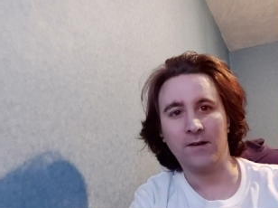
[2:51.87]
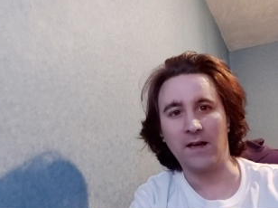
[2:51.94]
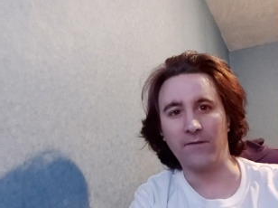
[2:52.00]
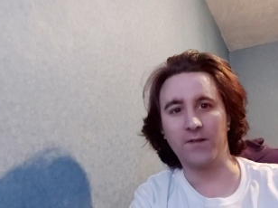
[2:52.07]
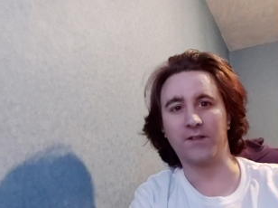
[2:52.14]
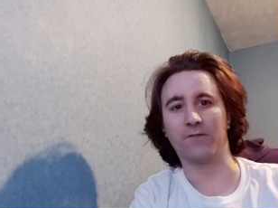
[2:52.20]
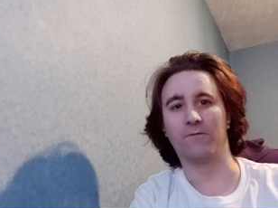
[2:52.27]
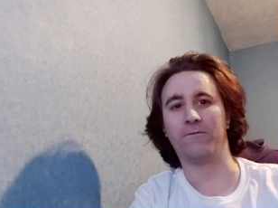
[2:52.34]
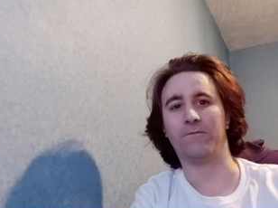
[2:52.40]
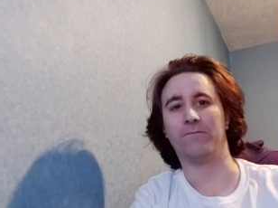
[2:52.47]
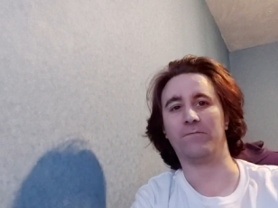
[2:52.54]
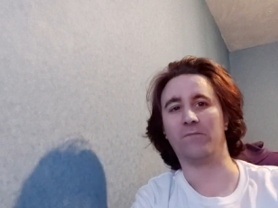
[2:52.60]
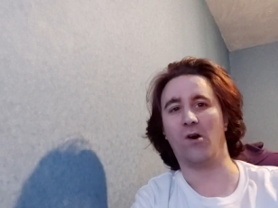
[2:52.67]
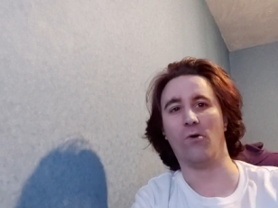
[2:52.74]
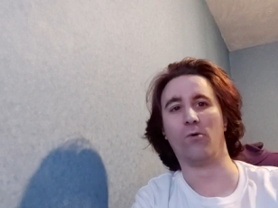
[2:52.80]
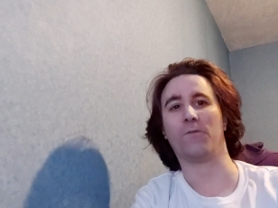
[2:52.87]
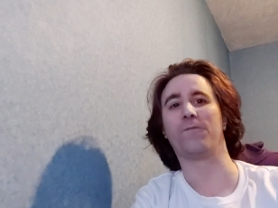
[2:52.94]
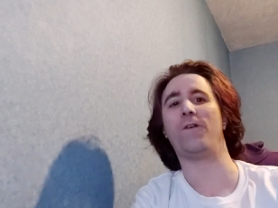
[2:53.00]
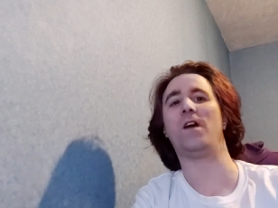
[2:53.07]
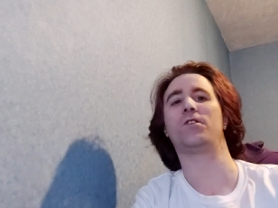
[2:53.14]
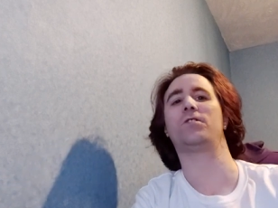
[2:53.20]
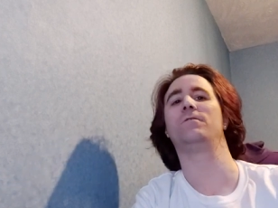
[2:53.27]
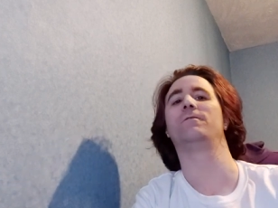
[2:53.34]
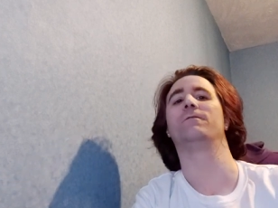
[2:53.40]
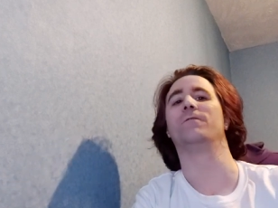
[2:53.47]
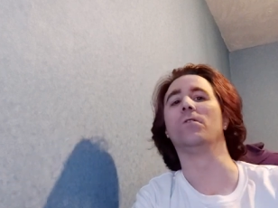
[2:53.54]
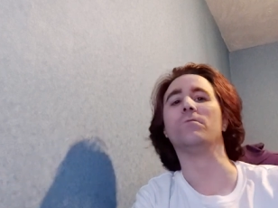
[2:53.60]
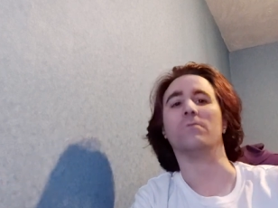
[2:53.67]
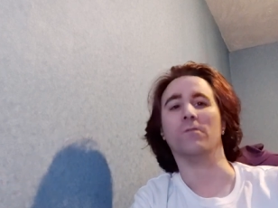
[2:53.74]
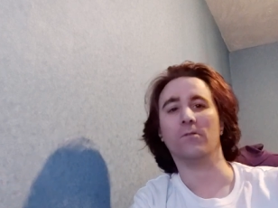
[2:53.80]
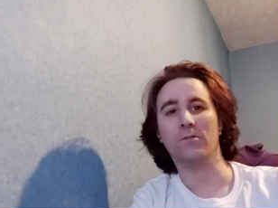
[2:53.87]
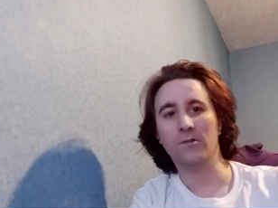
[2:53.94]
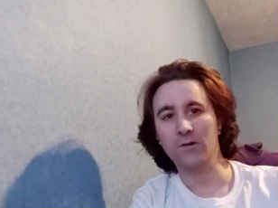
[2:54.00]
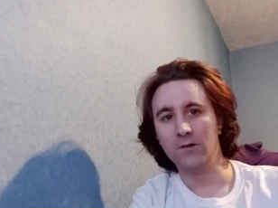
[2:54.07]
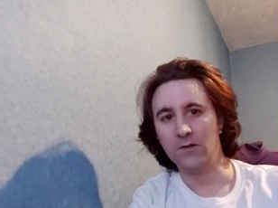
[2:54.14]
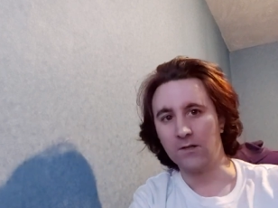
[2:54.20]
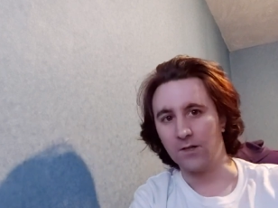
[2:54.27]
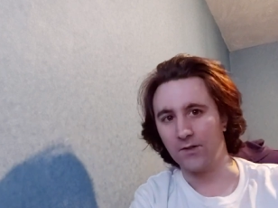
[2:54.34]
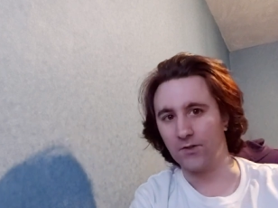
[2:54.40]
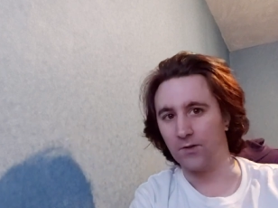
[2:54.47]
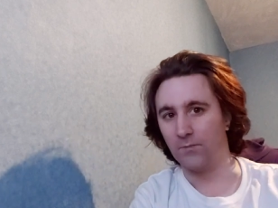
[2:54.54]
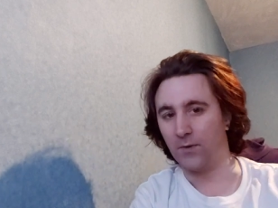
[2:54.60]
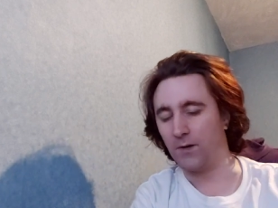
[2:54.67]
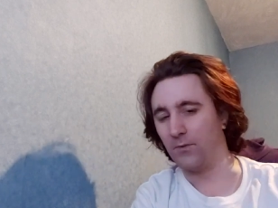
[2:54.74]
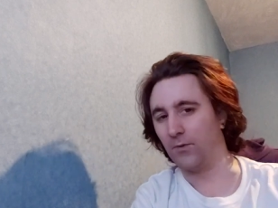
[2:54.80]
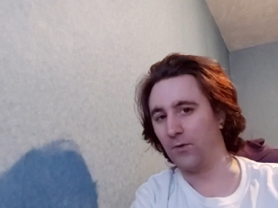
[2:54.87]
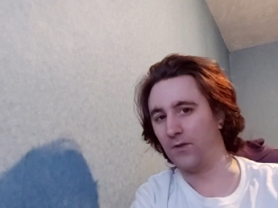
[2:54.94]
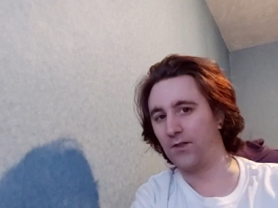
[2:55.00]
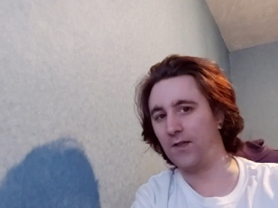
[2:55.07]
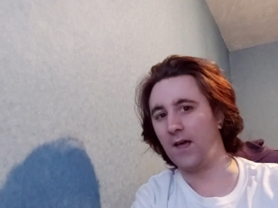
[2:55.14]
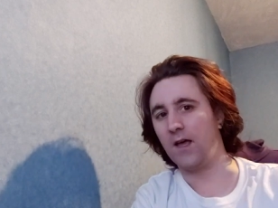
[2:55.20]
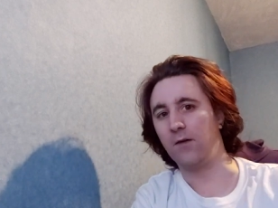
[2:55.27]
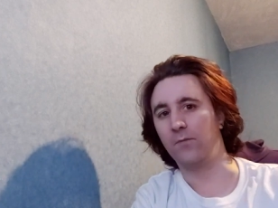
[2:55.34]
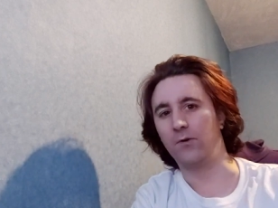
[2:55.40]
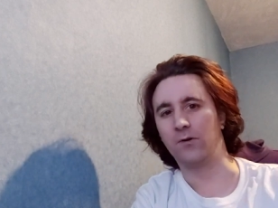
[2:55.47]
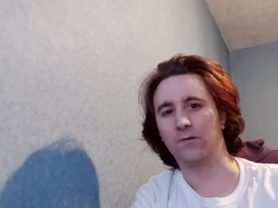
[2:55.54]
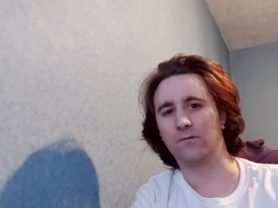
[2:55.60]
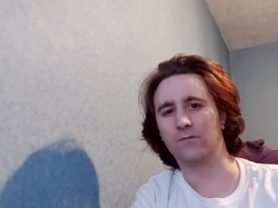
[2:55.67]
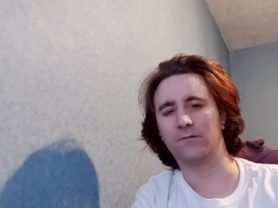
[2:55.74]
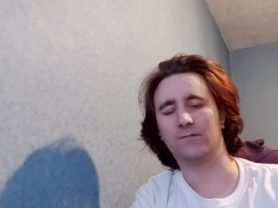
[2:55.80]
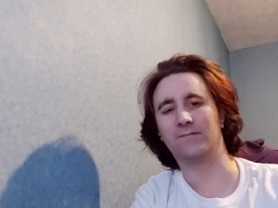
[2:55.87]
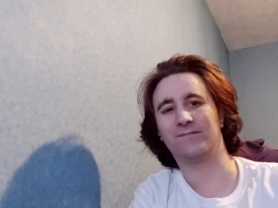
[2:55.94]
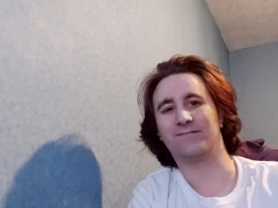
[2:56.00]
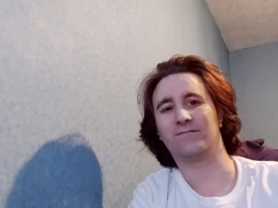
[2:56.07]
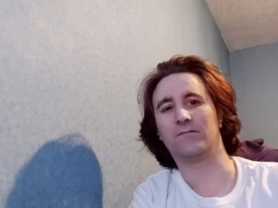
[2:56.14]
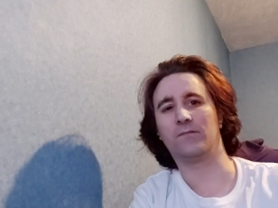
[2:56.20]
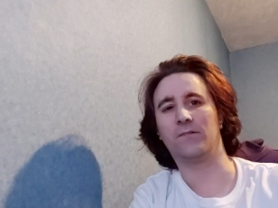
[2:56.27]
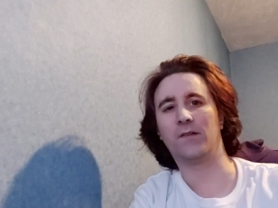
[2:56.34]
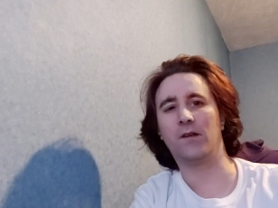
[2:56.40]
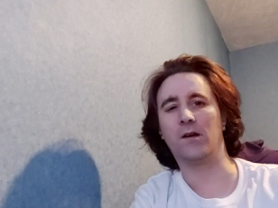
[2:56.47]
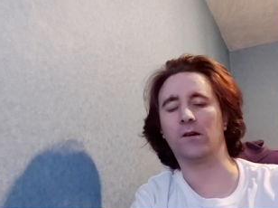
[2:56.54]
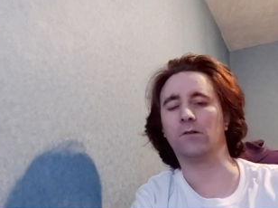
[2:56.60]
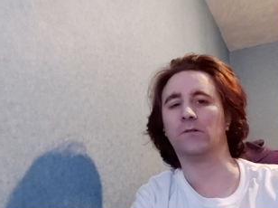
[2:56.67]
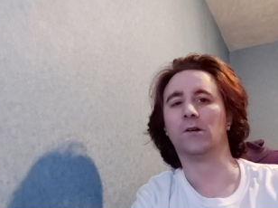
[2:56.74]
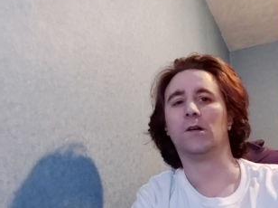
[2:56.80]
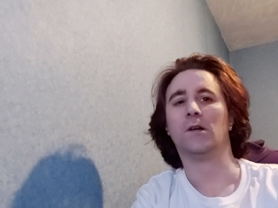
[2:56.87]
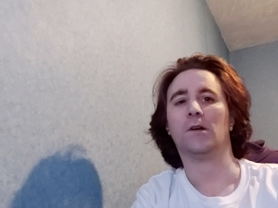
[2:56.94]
Having some old fashioned fun, as some people would say, but no.